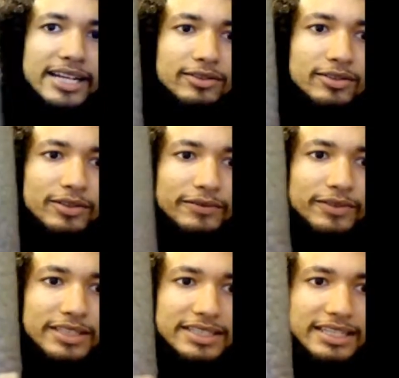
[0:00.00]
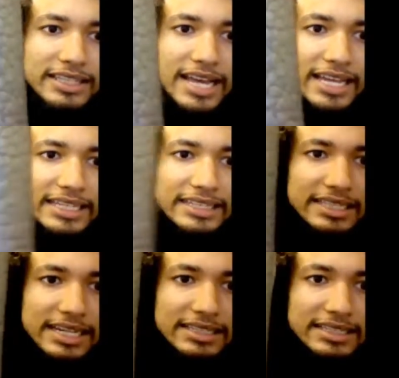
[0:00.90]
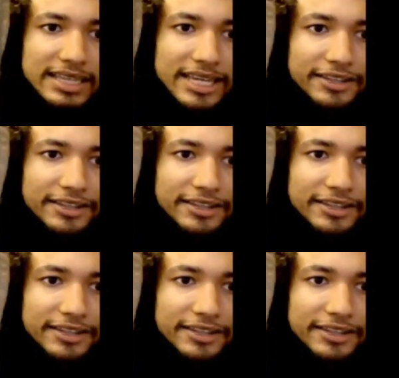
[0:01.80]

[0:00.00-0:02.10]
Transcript: I don't know if you can see that, it does say